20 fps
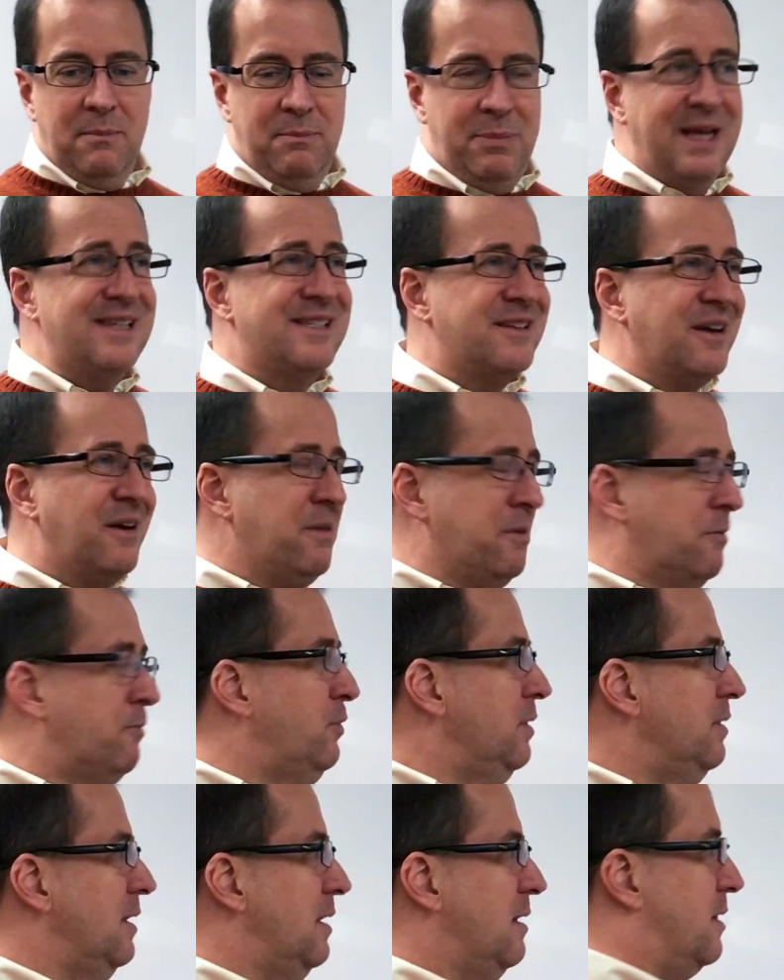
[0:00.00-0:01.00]
based on
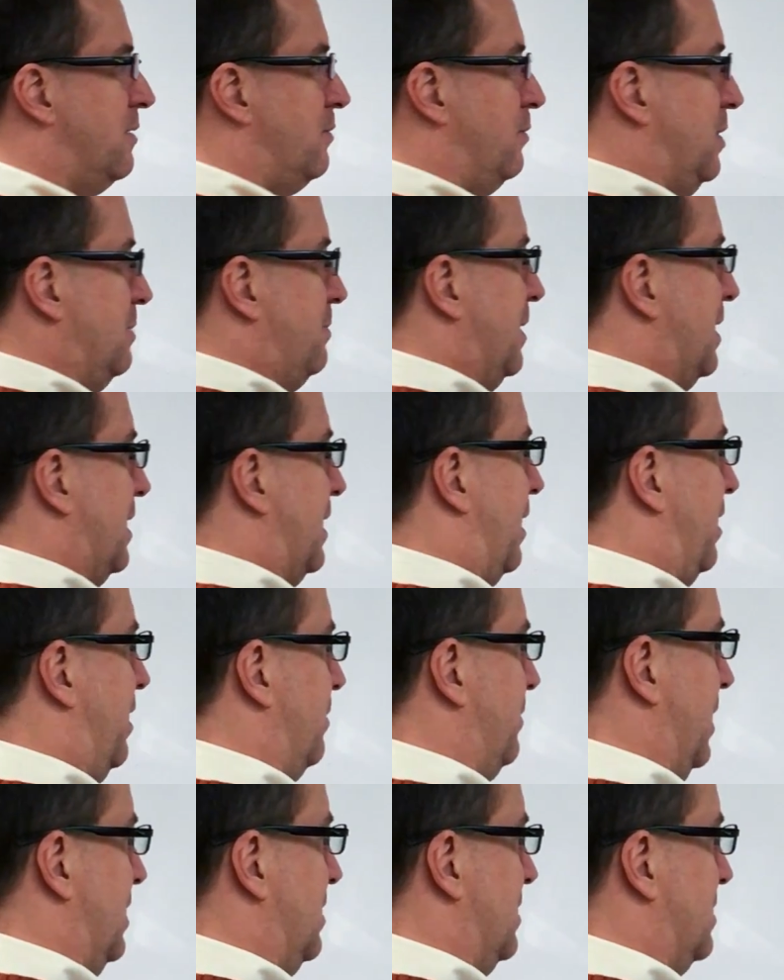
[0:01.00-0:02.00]
really three big
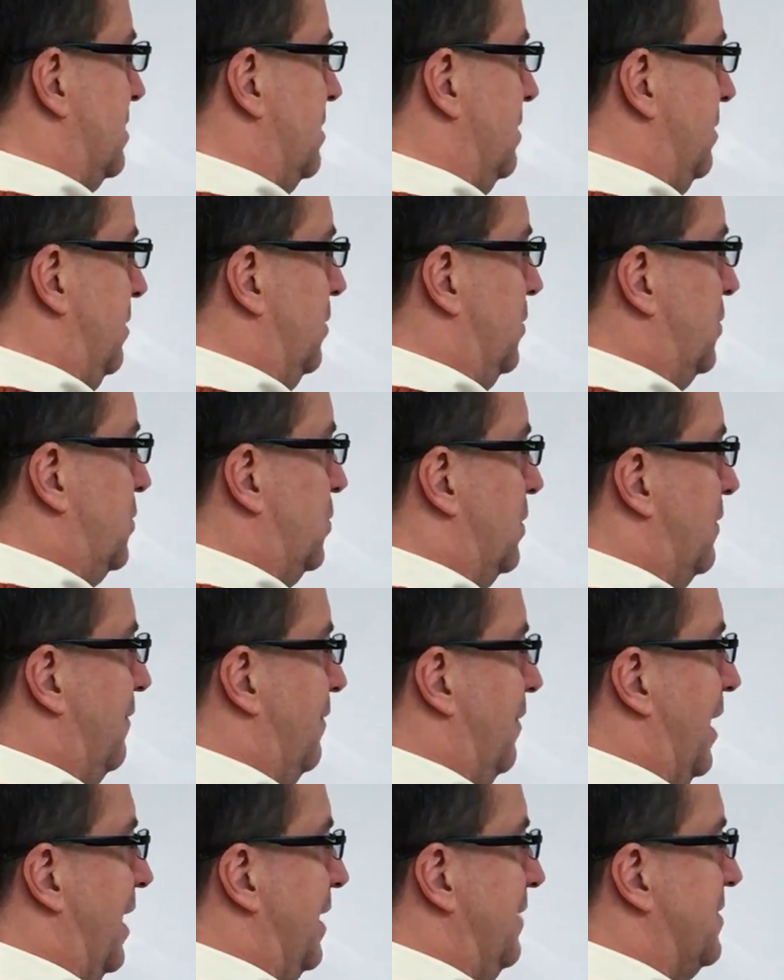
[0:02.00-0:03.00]
elements your sort
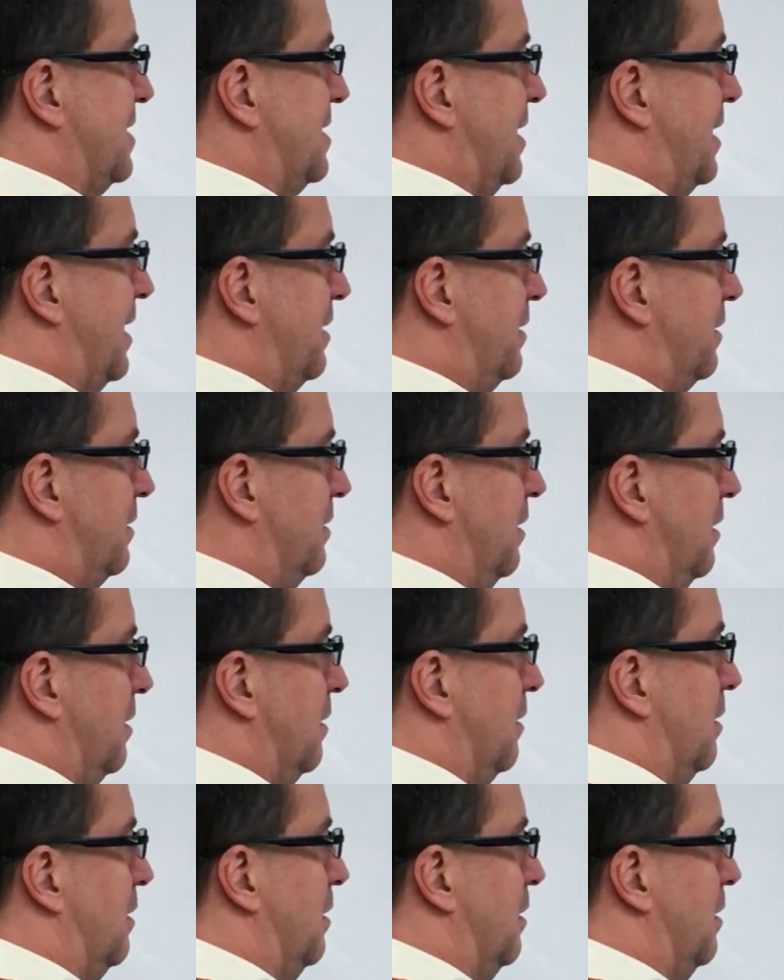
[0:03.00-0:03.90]
of lifestyle,